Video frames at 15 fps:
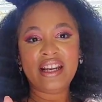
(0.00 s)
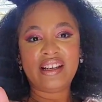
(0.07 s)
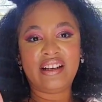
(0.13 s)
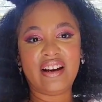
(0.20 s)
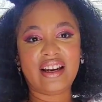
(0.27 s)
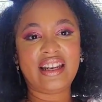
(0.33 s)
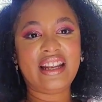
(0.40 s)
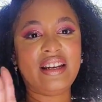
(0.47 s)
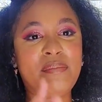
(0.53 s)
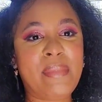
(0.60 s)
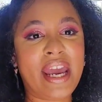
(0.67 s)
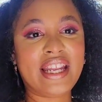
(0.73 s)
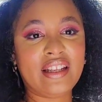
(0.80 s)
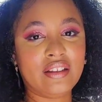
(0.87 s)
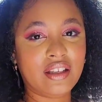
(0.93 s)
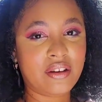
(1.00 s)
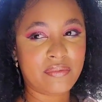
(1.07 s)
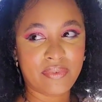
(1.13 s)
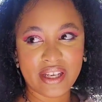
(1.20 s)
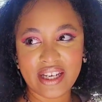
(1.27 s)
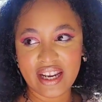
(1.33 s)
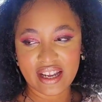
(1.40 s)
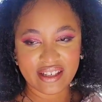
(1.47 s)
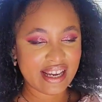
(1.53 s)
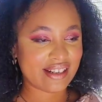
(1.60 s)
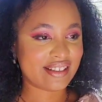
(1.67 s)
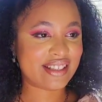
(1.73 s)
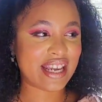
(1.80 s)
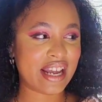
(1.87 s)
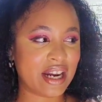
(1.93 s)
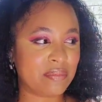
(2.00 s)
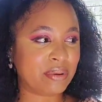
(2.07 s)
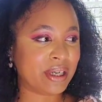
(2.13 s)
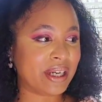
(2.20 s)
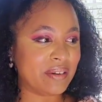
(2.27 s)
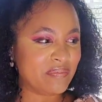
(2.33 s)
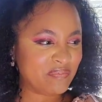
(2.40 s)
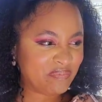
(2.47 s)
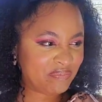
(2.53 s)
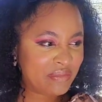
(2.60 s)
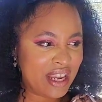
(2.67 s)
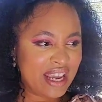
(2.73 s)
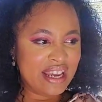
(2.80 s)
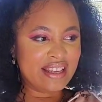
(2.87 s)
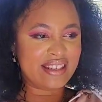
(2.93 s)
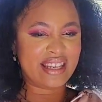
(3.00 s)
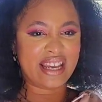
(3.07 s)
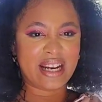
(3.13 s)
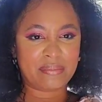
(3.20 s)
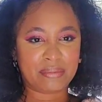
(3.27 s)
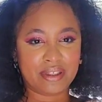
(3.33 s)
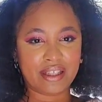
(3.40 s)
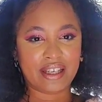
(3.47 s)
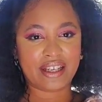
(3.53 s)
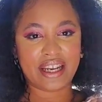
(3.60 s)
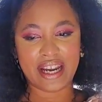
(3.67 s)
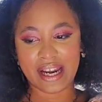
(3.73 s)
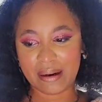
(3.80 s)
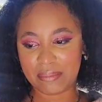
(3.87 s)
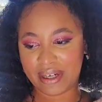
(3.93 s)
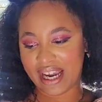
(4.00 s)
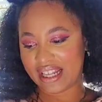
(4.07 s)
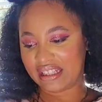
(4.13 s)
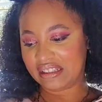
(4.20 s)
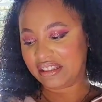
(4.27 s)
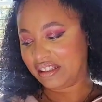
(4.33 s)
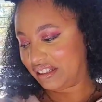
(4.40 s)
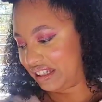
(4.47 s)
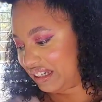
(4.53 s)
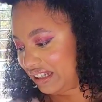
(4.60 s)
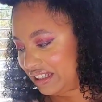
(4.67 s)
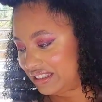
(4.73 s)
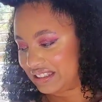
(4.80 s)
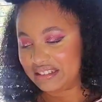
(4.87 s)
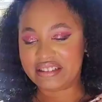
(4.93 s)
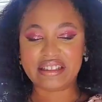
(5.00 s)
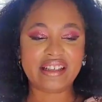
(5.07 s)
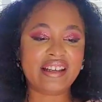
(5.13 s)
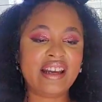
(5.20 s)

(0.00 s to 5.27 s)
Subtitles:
Girl, they done made the little video. They done set up her. Set up the little camera. Got the little kids.